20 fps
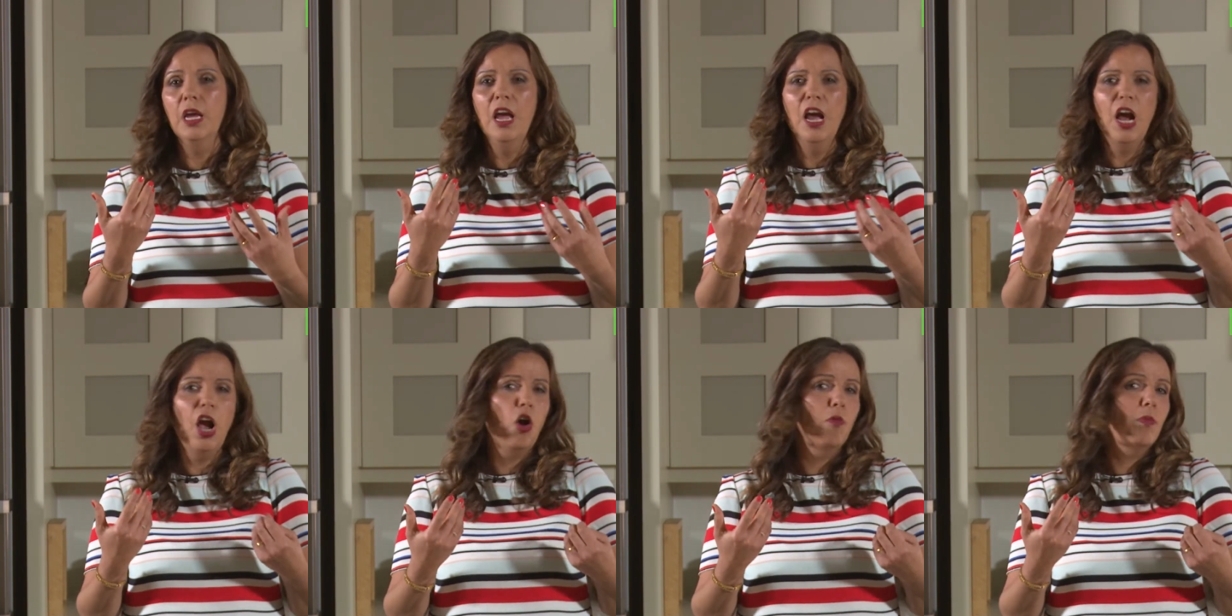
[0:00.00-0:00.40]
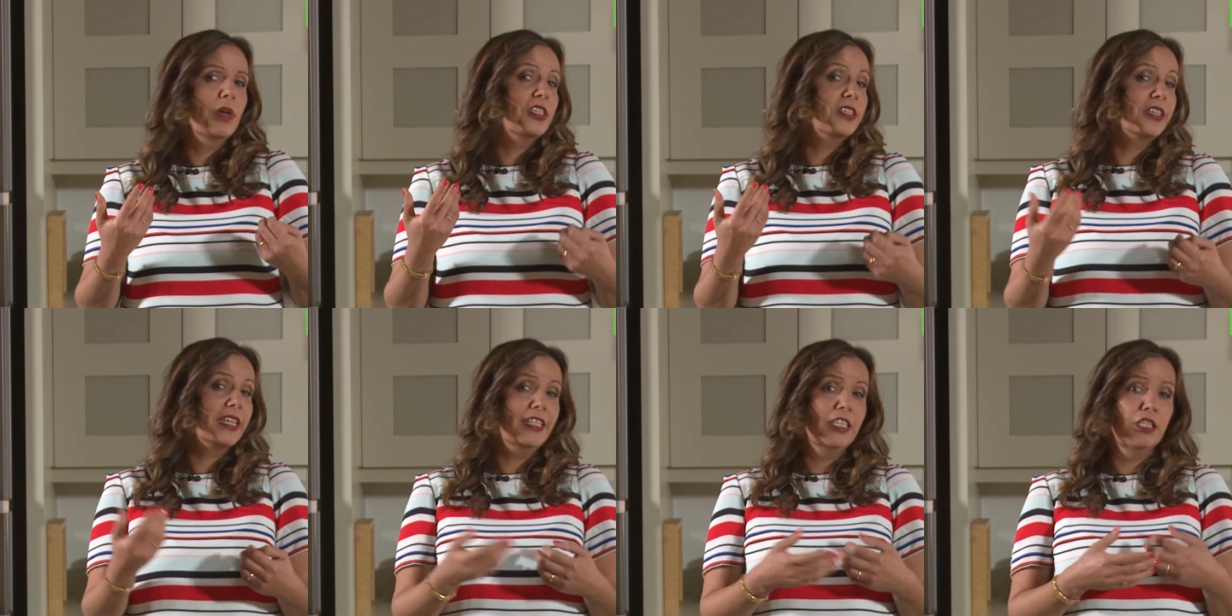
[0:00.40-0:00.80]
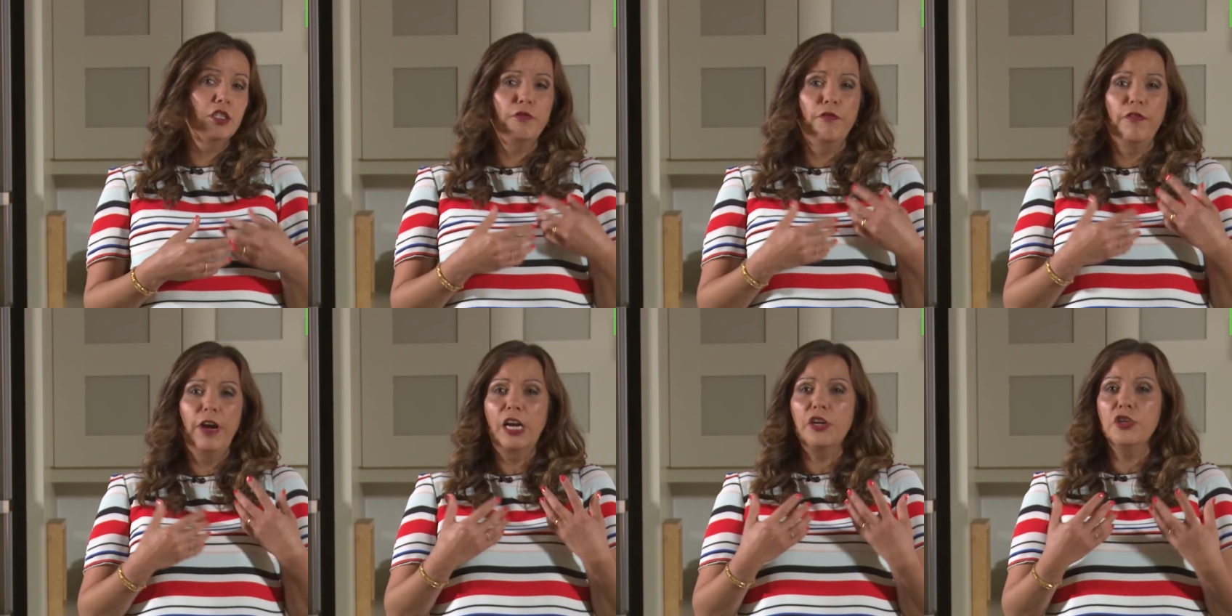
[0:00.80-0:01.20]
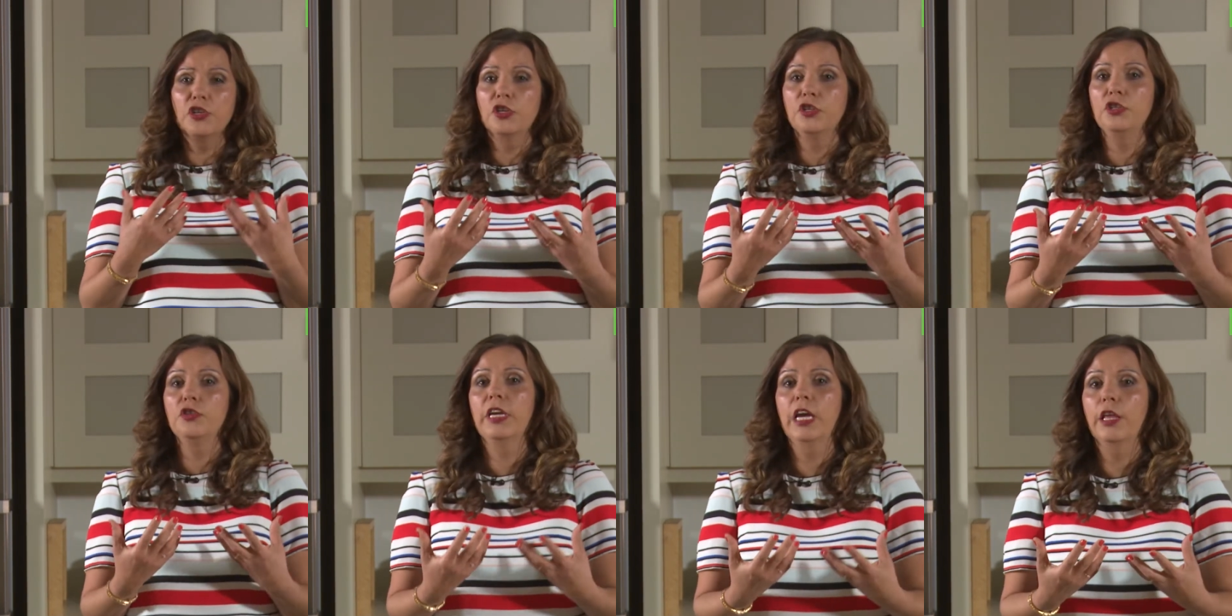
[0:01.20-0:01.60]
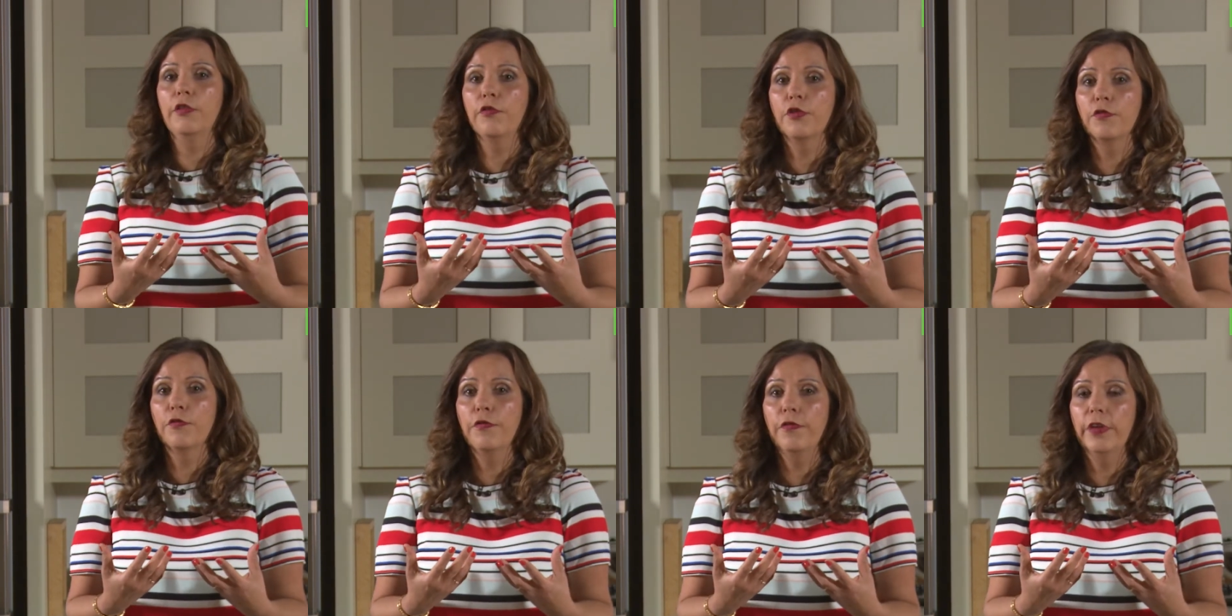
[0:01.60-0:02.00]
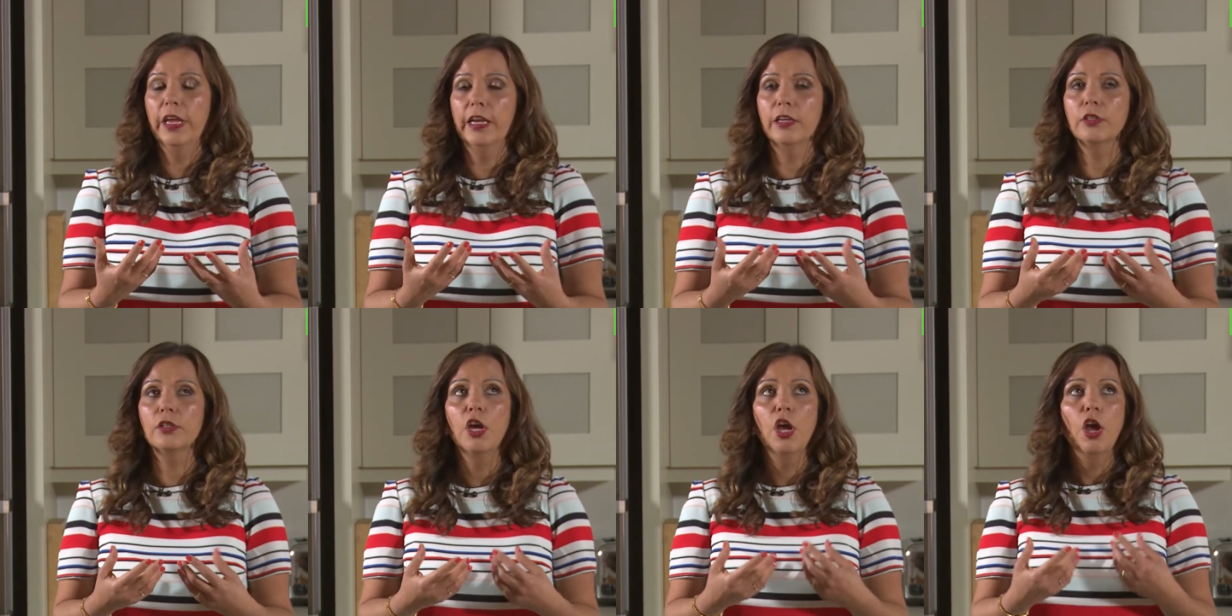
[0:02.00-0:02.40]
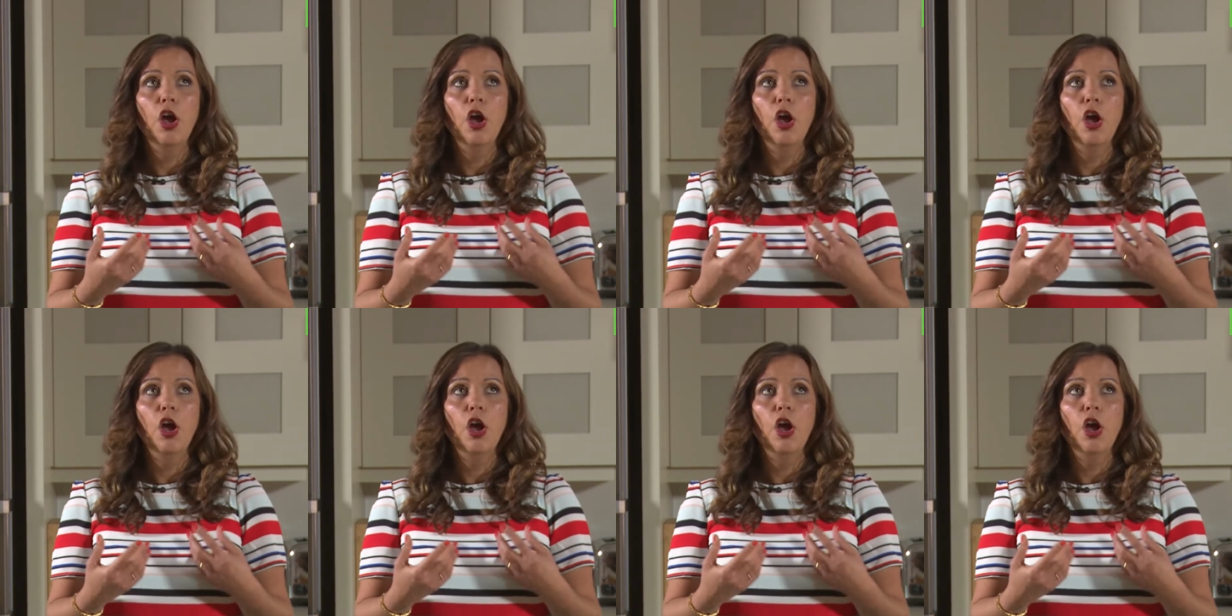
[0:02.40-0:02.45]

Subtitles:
how much satisfaction you get from things.